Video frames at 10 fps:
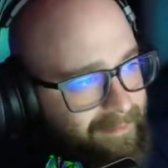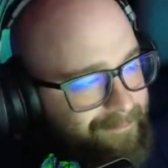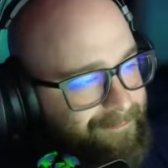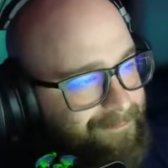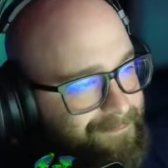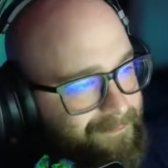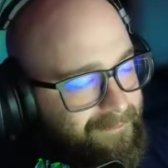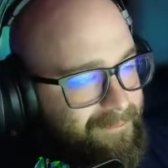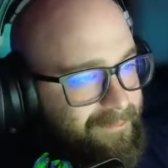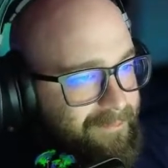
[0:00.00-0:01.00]

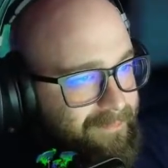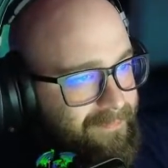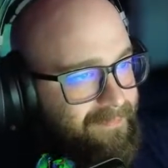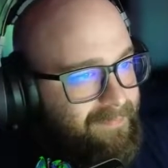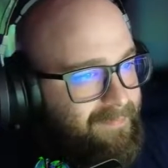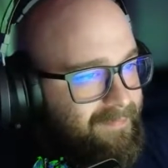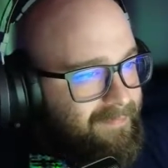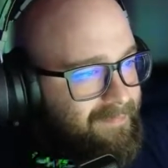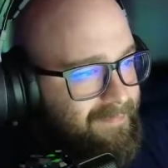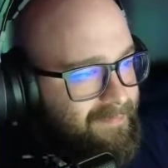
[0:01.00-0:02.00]
that,
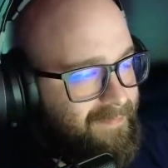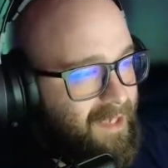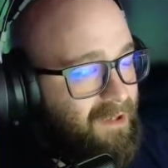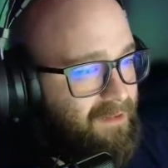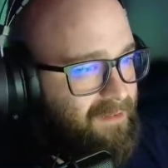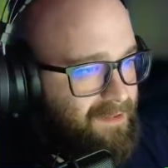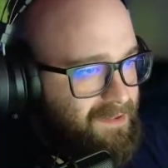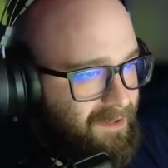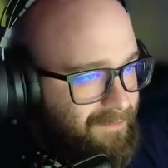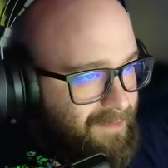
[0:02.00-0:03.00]
like, I checked to make sure
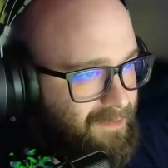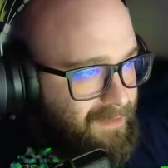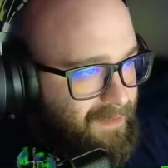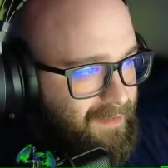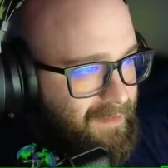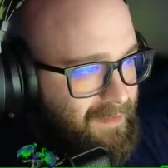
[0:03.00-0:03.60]
my mic was working